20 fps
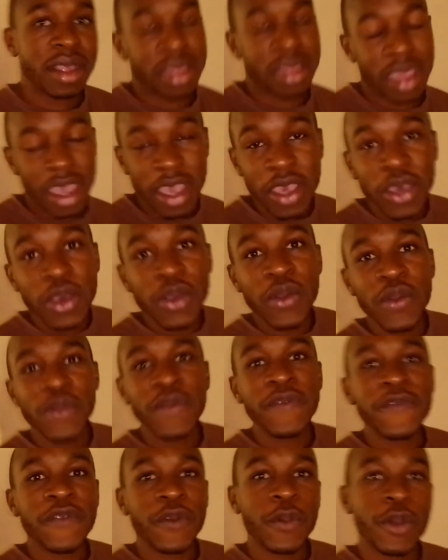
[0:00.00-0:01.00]
thank you
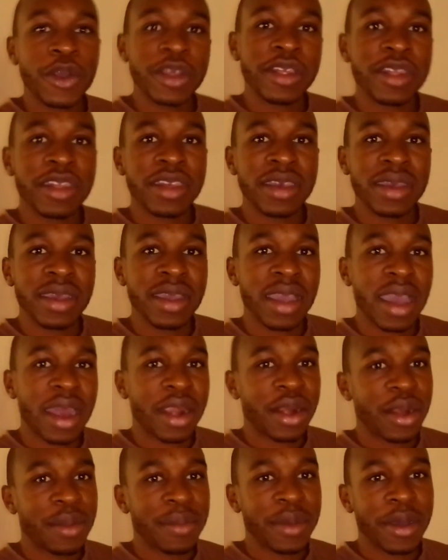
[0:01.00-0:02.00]
for watching
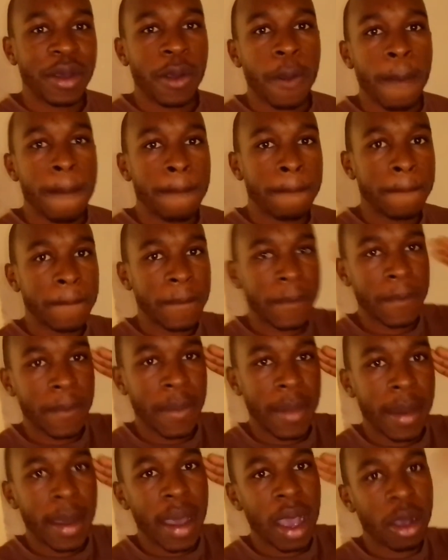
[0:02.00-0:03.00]
RML
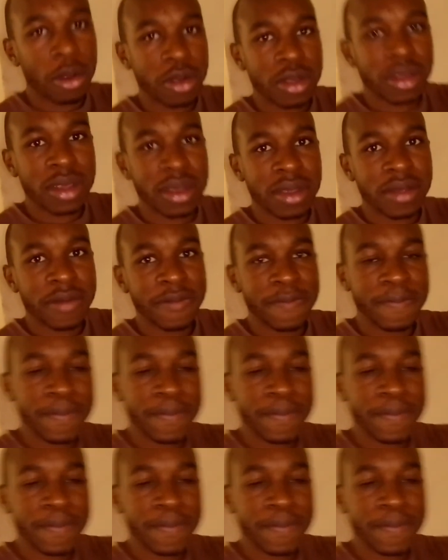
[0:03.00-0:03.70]
out